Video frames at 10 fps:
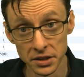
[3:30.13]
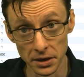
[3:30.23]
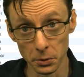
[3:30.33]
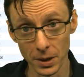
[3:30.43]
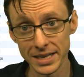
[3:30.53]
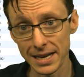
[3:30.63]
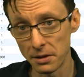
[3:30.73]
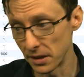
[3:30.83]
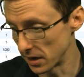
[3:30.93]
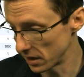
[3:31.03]
So right
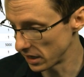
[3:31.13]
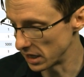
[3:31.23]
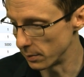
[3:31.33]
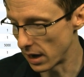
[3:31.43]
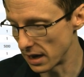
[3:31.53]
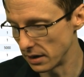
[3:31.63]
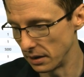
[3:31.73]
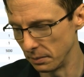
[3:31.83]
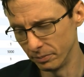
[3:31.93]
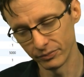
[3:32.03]
down there in the
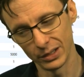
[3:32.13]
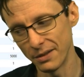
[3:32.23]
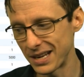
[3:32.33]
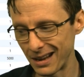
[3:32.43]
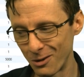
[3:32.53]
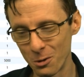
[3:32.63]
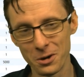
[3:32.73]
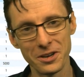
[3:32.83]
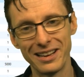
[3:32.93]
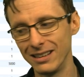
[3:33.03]
bottom left-hand
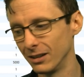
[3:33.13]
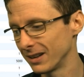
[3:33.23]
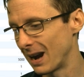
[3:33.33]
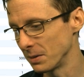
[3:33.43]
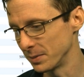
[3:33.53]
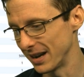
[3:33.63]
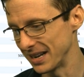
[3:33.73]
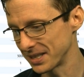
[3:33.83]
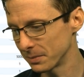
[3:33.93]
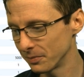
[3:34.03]
corner, you can click
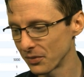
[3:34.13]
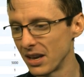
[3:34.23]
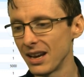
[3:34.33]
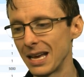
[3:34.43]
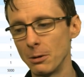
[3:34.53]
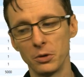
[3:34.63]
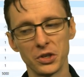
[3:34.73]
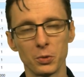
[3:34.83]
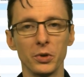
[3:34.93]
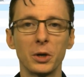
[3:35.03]
optimize and it will
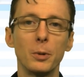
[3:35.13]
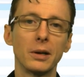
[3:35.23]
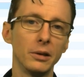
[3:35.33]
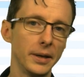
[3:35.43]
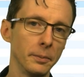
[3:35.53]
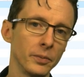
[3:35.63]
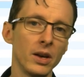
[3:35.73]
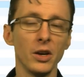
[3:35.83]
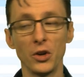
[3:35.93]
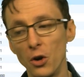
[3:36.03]
just really quickly
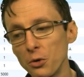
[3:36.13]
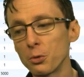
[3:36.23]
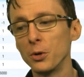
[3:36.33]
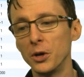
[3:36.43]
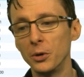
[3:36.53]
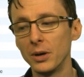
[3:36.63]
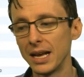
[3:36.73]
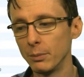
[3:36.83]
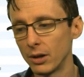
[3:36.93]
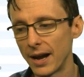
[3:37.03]
go through
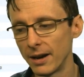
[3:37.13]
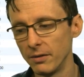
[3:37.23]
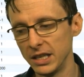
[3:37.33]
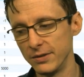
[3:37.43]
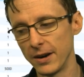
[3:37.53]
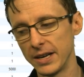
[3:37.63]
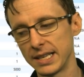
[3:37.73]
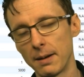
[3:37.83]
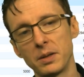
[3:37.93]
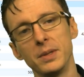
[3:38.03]
and apply these
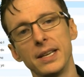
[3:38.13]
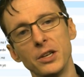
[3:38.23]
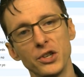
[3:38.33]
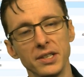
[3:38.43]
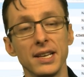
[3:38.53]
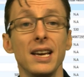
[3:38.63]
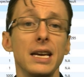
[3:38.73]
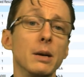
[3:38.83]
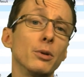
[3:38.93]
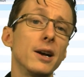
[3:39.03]
various optimizations.
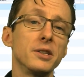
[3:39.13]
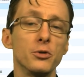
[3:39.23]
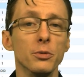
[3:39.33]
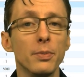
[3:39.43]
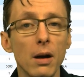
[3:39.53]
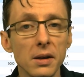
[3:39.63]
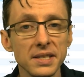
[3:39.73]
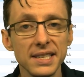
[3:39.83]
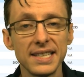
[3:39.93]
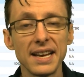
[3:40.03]
It applies group
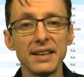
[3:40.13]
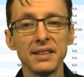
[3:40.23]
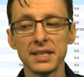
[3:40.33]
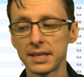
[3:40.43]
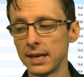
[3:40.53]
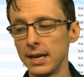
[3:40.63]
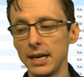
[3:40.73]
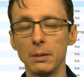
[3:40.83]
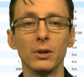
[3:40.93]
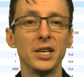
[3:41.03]
policy settings,
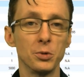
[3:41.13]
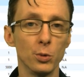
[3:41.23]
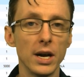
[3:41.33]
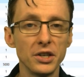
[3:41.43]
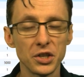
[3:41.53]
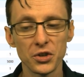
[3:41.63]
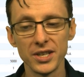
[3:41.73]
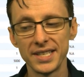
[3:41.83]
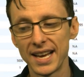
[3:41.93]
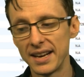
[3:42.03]
it applies
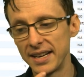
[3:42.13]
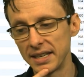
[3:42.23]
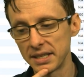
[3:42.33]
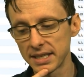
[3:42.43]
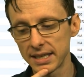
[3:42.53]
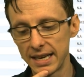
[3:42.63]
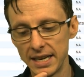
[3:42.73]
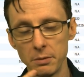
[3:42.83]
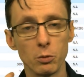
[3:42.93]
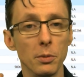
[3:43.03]
registry settings,
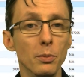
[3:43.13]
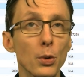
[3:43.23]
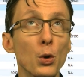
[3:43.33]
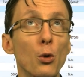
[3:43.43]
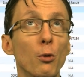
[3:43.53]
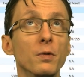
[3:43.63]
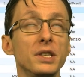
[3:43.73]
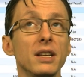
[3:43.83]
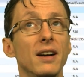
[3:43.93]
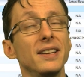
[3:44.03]
it
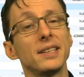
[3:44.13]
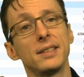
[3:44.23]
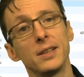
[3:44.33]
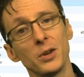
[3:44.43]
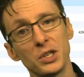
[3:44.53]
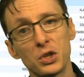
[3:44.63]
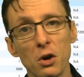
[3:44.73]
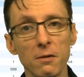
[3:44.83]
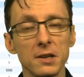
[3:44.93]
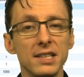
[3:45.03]
removes unnecessary
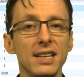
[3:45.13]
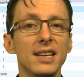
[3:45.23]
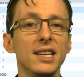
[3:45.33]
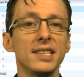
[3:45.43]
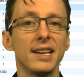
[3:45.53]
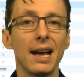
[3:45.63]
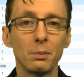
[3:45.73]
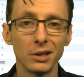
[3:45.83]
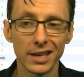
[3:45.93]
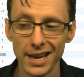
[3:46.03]
services and
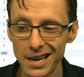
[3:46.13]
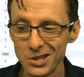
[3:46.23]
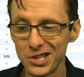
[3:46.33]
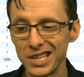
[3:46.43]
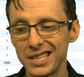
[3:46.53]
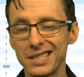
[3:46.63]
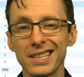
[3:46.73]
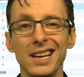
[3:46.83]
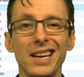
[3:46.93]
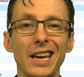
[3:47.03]

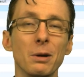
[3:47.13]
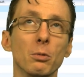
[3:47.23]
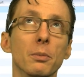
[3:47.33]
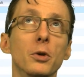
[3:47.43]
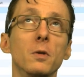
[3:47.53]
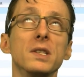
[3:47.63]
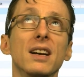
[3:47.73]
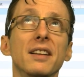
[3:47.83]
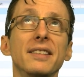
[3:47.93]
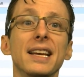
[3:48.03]
applications, it removes
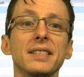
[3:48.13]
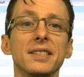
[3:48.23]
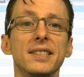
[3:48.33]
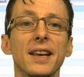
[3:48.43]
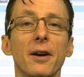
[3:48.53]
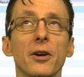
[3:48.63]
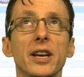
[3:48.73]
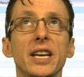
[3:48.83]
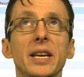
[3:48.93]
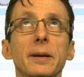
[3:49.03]

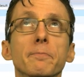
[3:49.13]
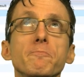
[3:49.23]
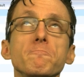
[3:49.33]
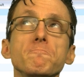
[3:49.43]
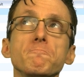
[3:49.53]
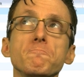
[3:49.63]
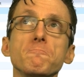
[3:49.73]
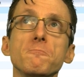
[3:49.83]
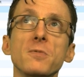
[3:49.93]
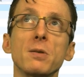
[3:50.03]
unnecessary,
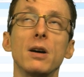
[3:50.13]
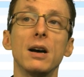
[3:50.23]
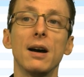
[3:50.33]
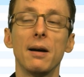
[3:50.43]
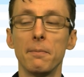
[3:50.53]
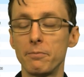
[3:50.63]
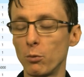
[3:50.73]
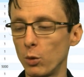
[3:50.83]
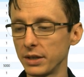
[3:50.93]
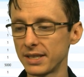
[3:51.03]
uh,
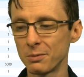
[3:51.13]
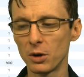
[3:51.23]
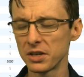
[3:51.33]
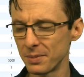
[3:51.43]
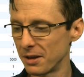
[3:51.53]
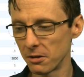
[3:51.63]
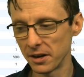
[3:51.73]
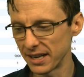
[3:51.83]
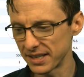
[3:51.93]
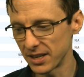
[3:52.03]
what's what are some other
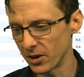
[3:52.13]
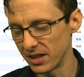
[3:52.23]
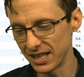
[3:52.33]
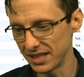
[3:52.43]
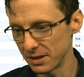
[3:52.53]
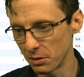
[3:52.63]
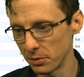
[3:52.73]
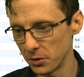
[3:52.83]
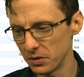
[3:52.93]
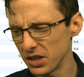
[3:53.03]
unnecessary things it
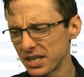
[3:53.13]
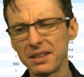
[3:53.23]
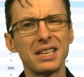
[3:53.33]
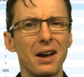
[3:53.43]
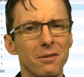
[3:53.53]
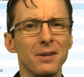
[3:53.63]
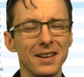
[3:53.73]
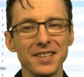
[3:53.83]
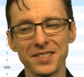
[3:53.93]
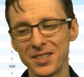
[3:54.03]
removes? Just a ton of
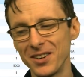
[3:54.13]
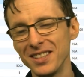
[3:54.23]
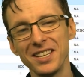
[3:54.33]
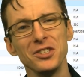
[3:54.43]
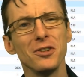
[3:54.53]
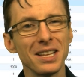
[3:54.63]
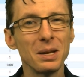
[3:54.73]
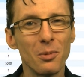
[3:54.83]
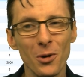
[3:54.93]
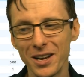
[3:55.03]
unnecessary things. You get
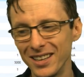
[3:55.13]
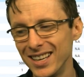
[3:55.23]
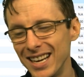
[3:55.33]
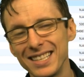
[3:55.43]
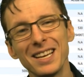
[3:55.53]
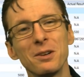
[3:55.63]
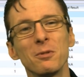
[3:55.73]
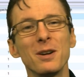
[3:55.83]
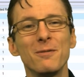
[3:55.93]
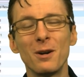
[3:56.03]
the point. It's getting
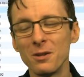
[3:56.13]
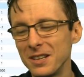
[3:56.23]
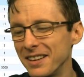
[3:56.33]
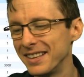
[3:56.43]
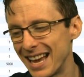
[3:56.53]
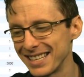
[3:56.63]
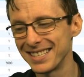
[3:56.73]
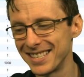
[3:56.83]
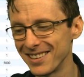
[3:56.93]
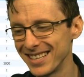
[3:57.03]
rid of all the
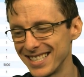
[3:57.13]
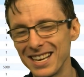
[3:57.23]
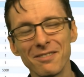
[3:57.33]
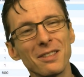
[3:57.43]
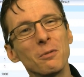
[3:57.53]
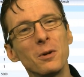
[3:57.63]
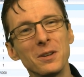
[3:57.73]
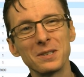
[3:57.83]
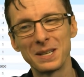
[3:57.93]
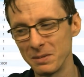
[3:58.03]
unnecessary stuff that
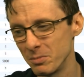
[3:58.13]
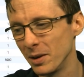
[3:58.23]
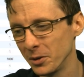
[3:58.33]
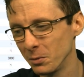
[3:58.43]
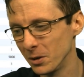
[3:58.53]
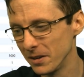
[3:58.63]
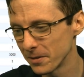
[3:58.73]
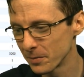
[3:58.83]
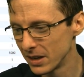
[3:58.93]
Windows comes bundled with.